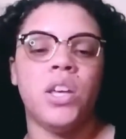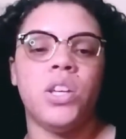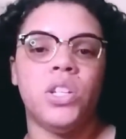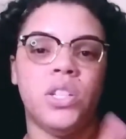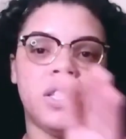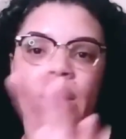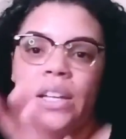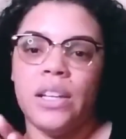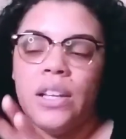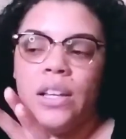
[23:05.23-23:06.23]
She said
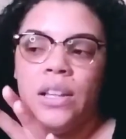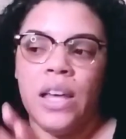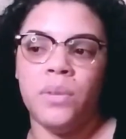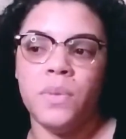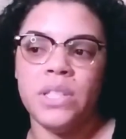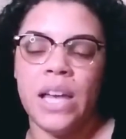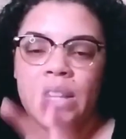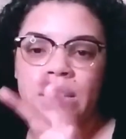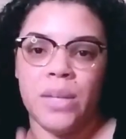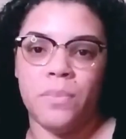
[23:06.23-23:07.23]
Glenn was at the
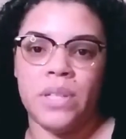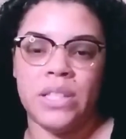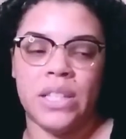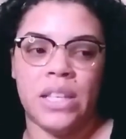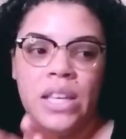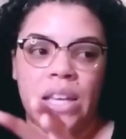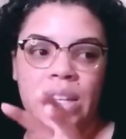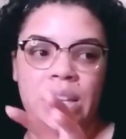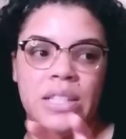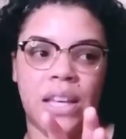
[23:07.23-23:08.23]
sip and see, and
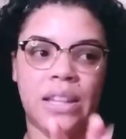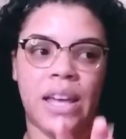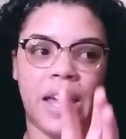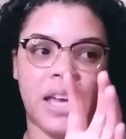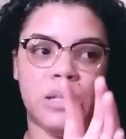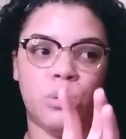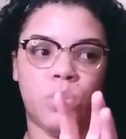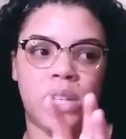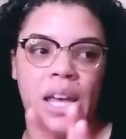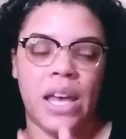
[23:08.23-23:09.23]
he said that
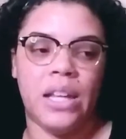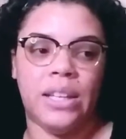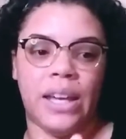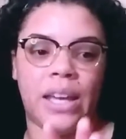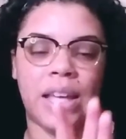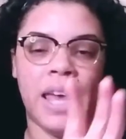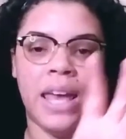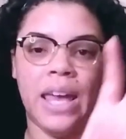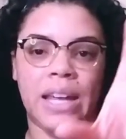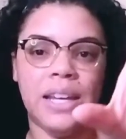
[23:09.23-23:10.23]
Antoinette like
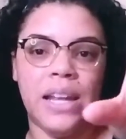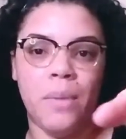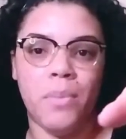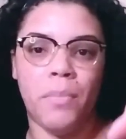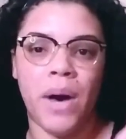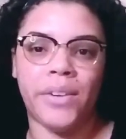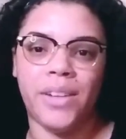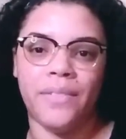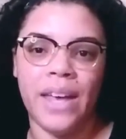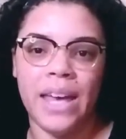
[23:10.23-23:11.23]
handed him a bottle of
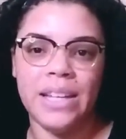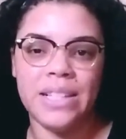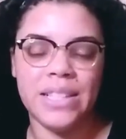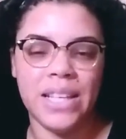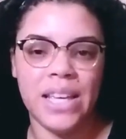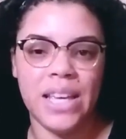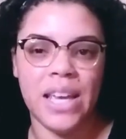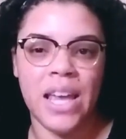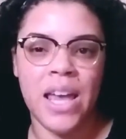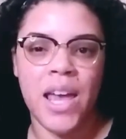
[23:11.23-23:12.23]
Hennessy
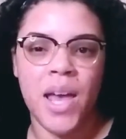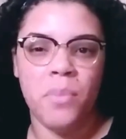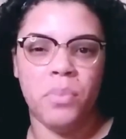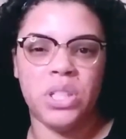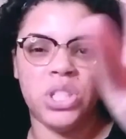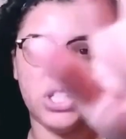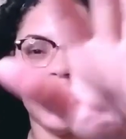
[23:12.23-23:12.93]
but she